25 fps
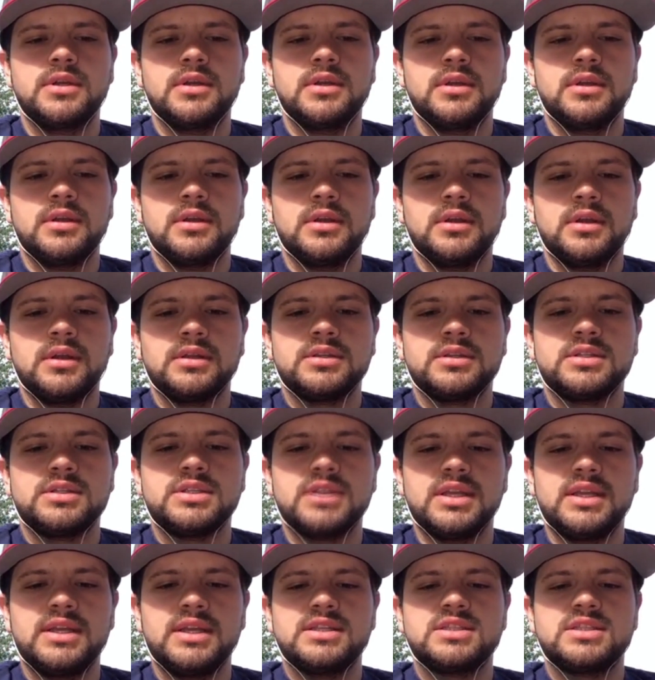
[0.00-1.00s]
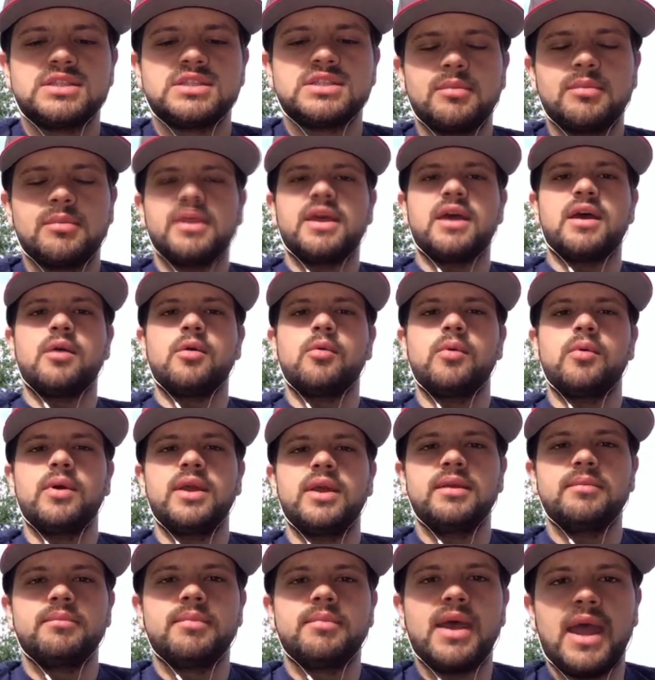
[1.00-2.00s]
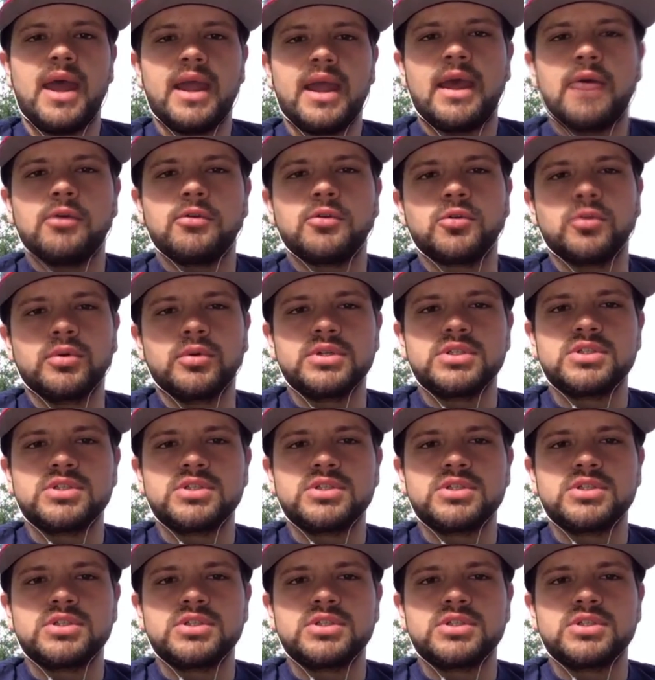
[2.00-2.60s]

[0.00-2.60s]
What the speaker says: to get some of that weight back out towards the rim